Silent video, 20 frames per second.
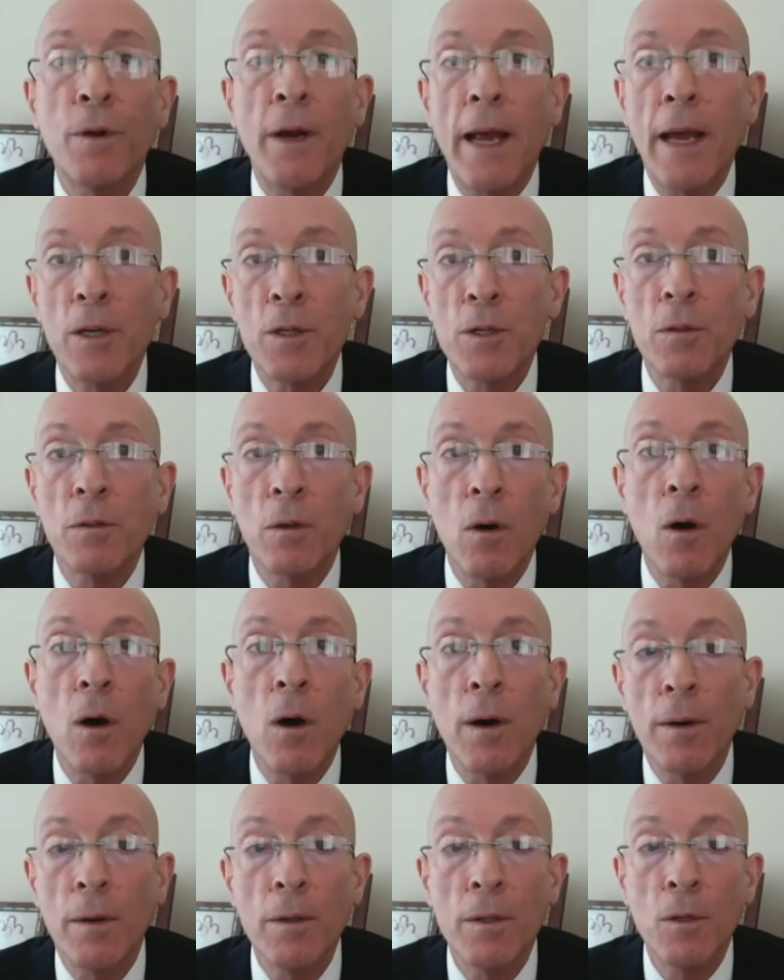for National
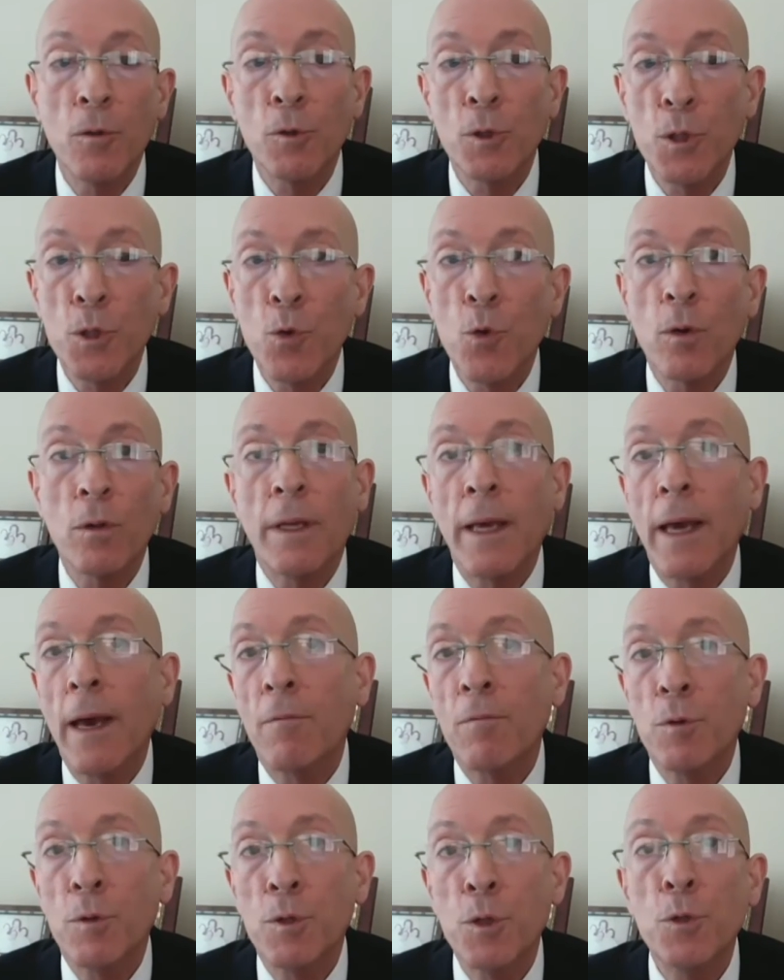Guard until shortly
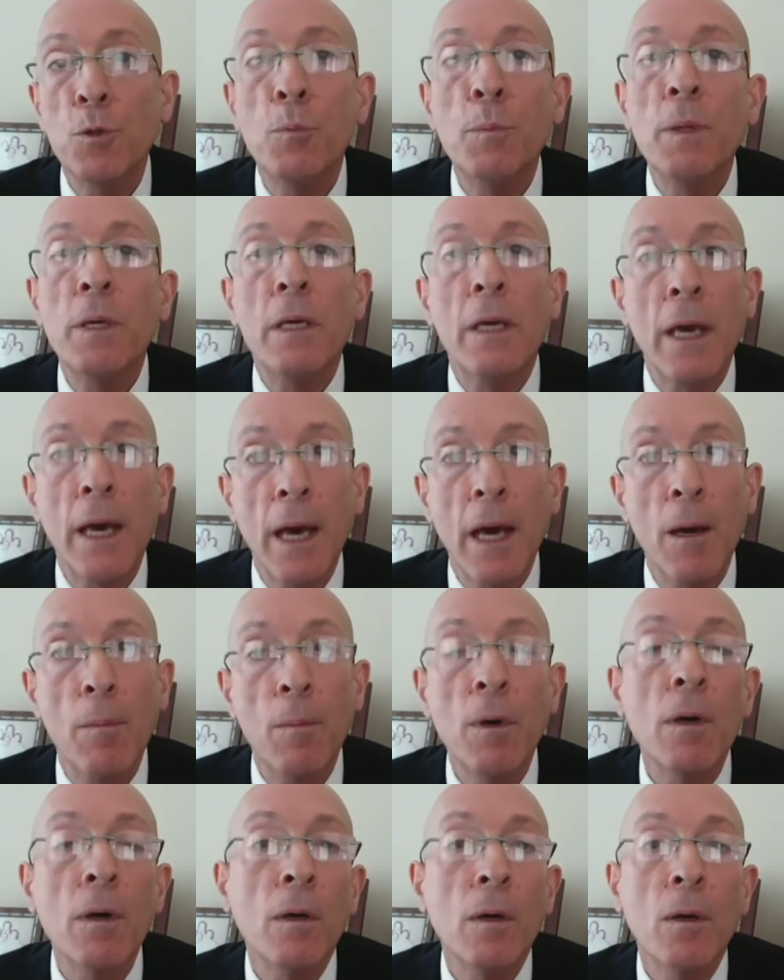after 2
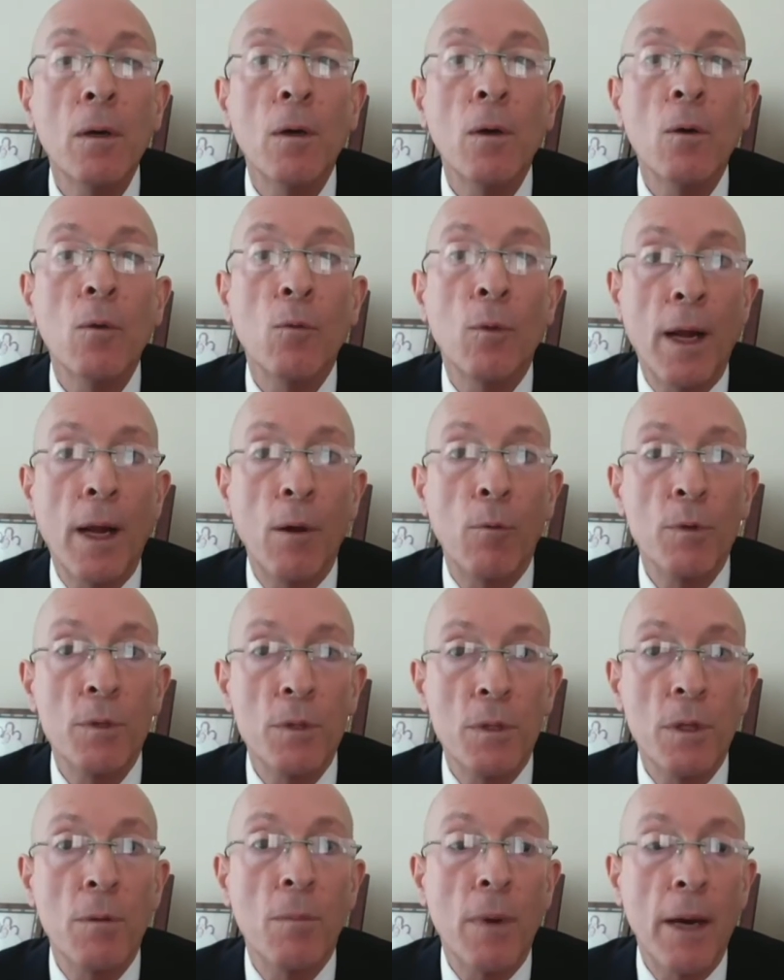p.m. when I
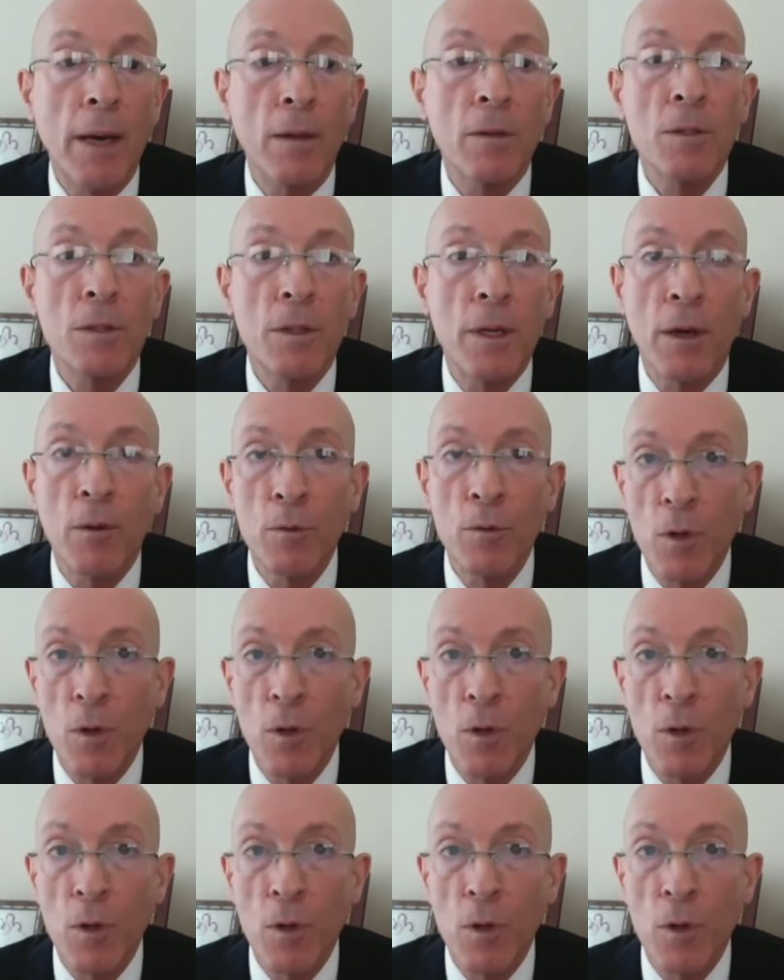was in Michael Stenger's